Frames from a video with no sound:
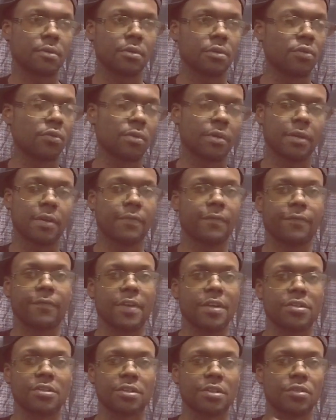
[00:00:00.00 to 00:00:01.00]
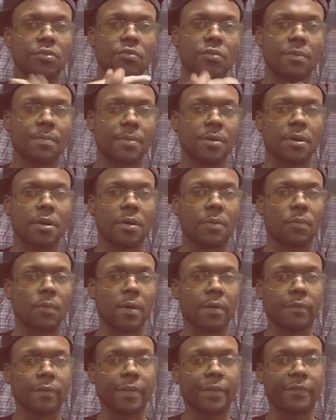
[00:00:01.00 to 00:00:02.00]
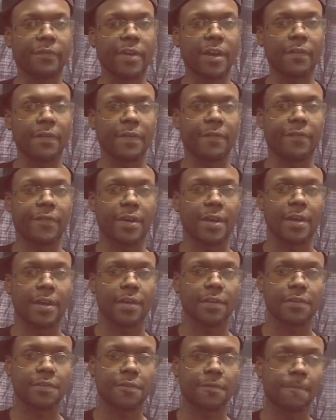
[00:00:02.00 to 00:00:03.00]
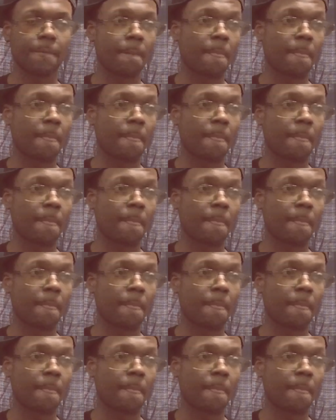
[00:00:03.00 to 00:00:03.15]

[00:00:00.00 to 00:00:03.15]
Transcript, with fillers: you can invest and you can become wealthy very fast.